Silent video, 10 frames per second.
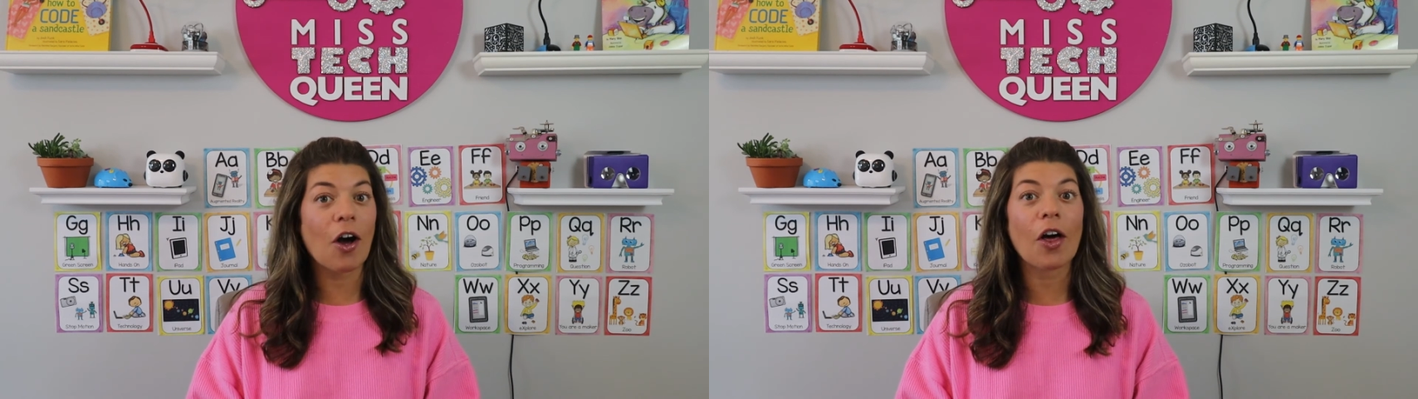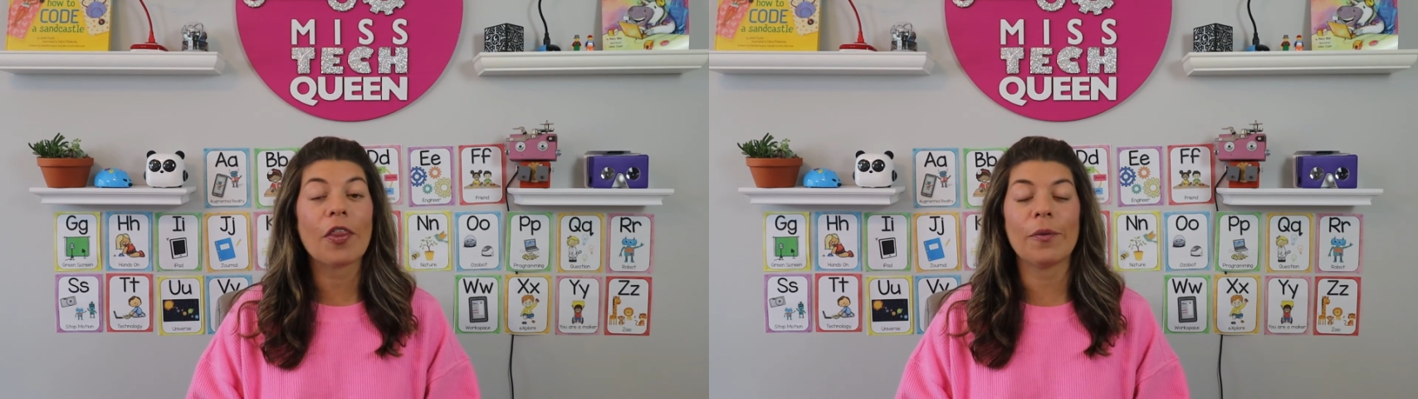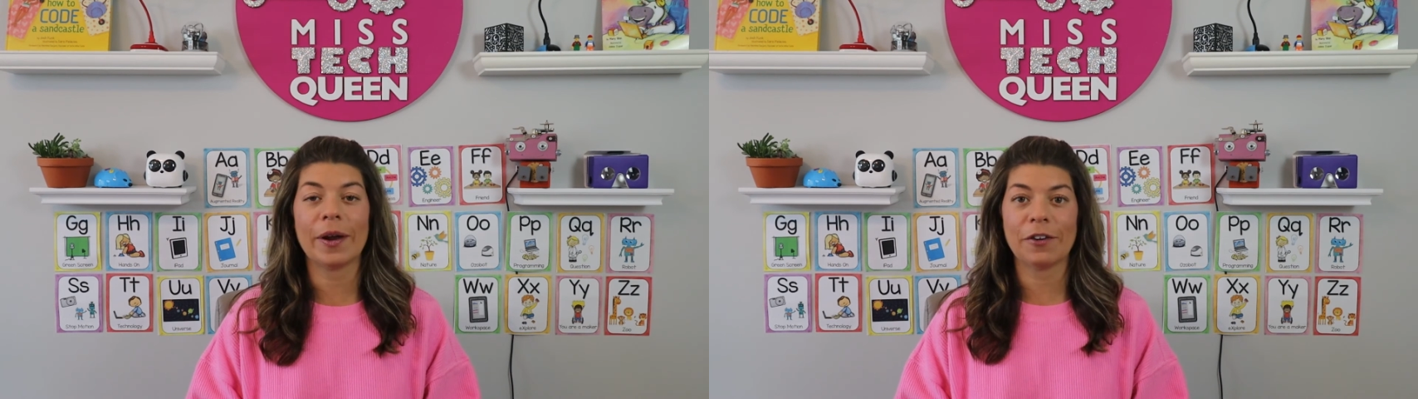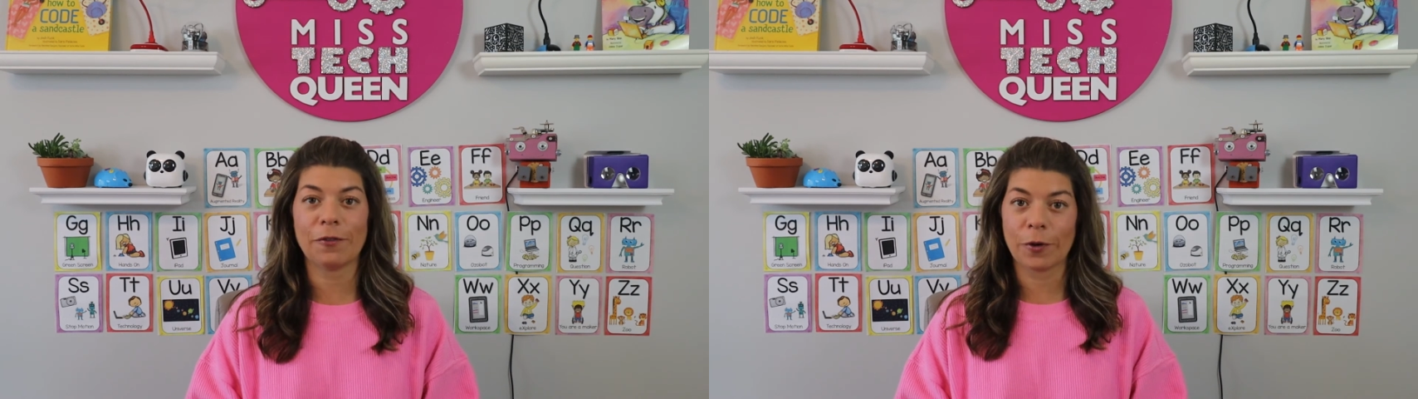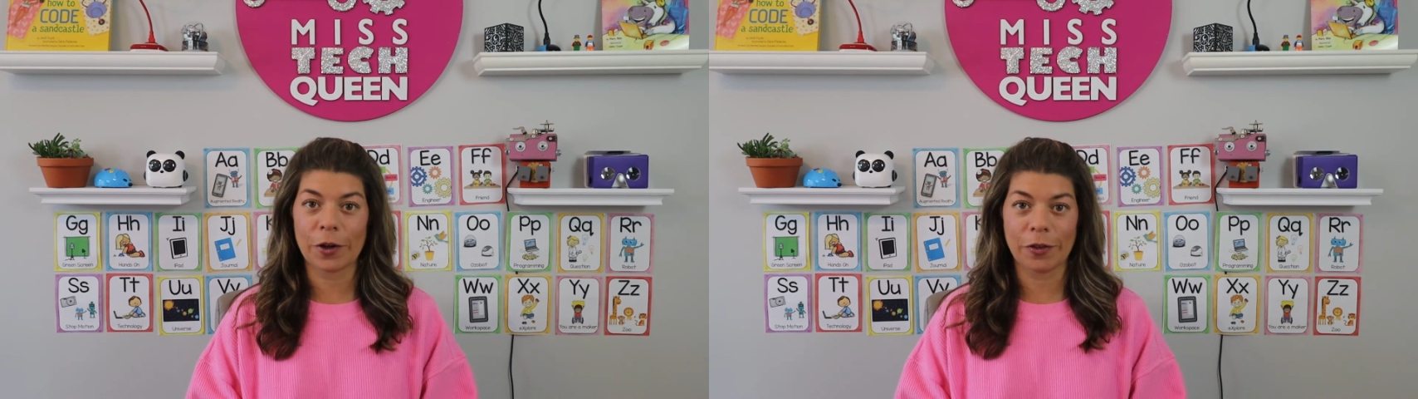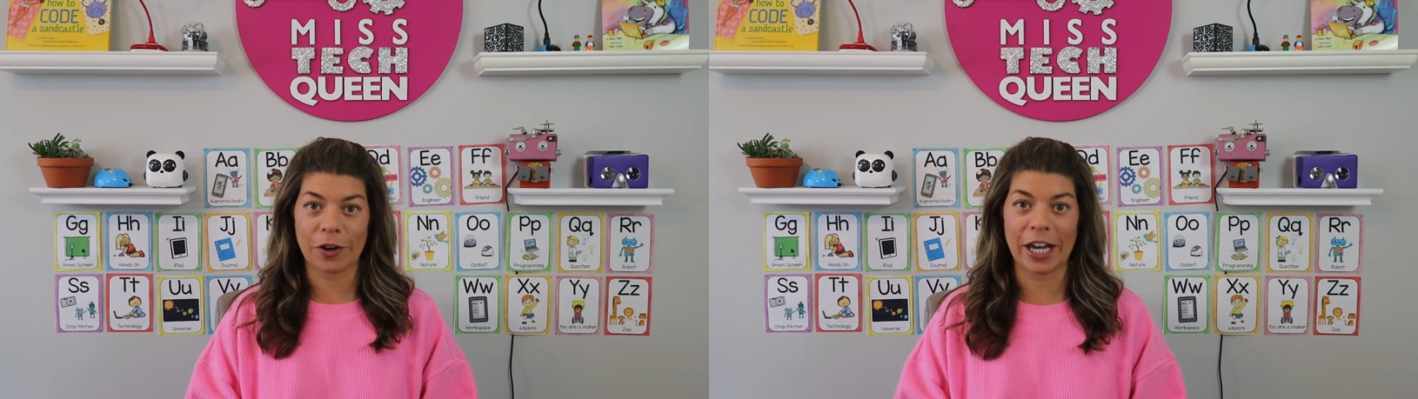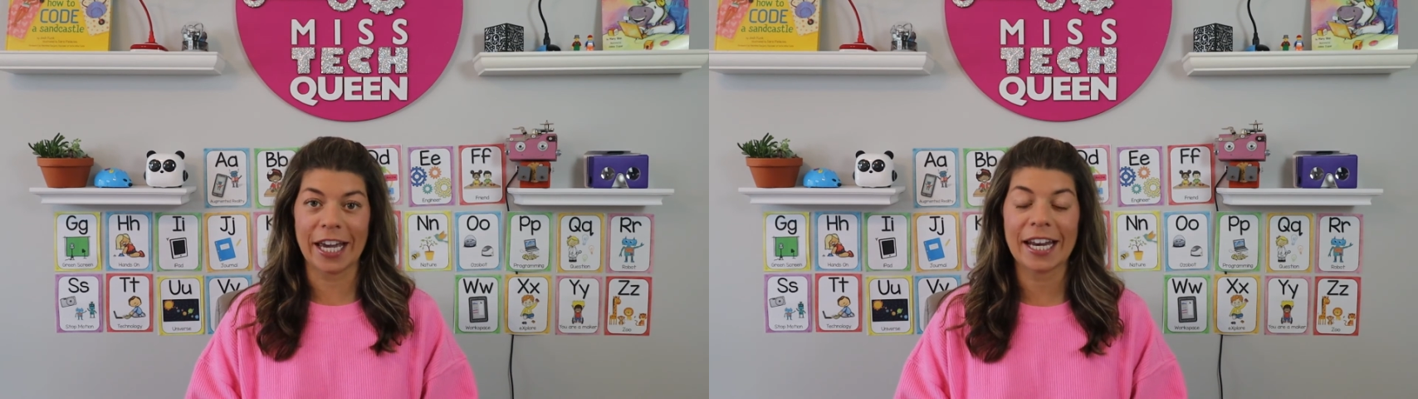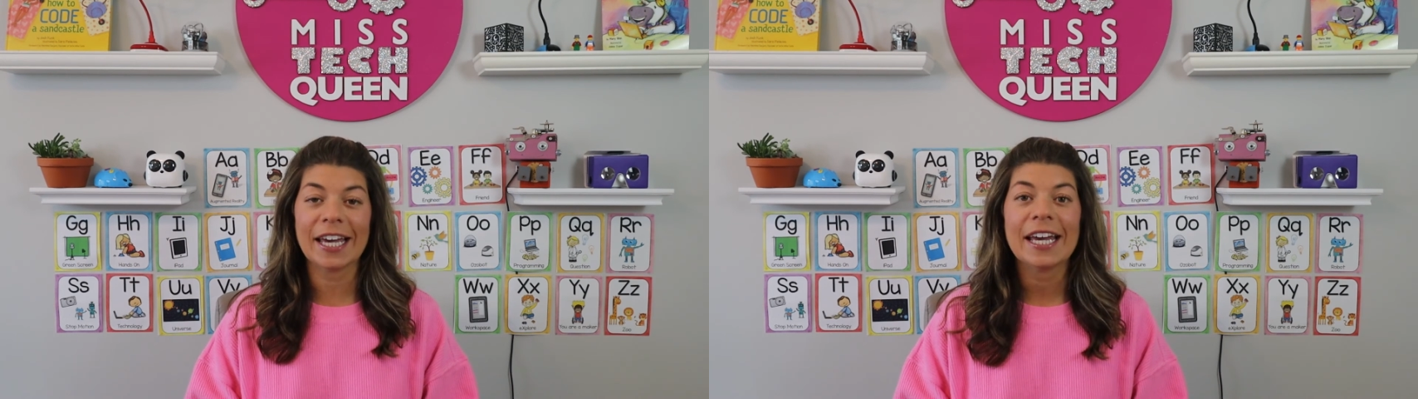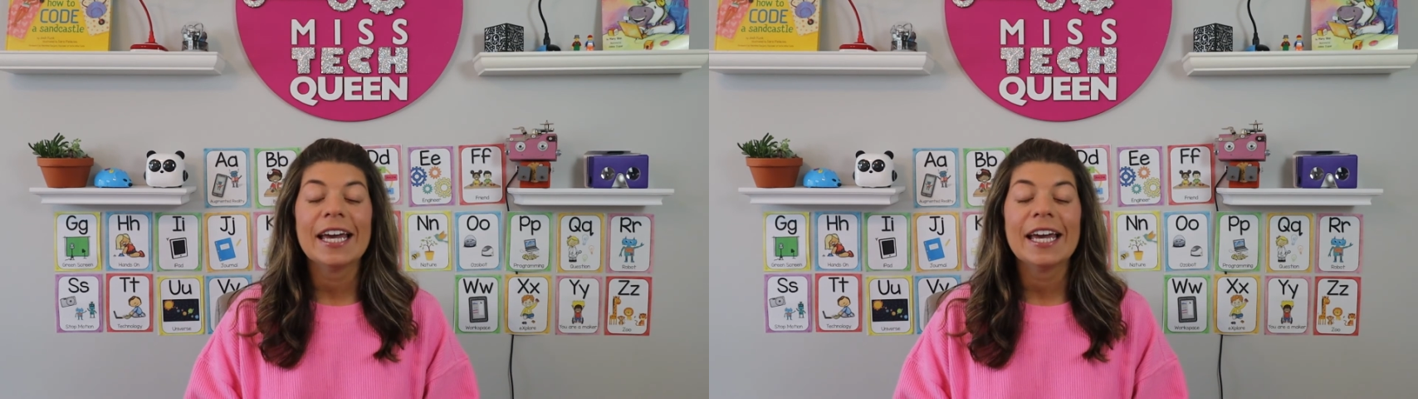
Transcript: all the way to 4th grade.